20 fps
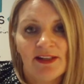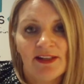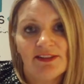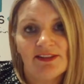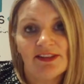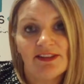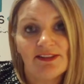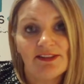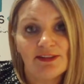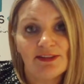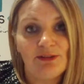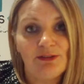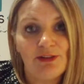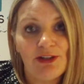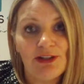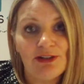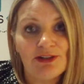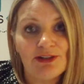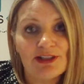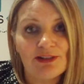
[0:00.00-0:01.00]
So there's a
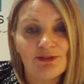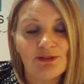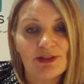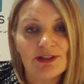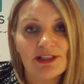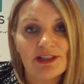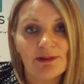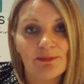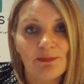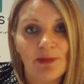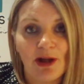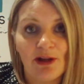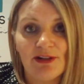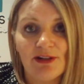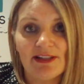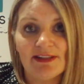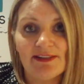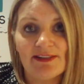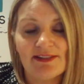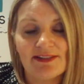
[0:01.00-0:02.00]
few different
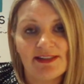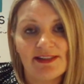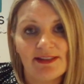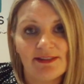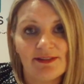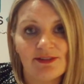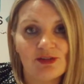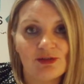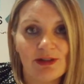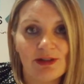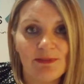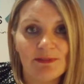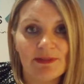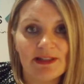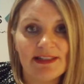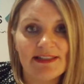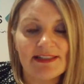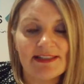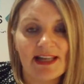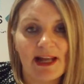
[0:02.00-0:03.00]
components to this
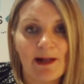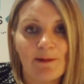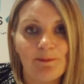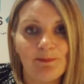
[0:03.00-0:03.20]
treatment.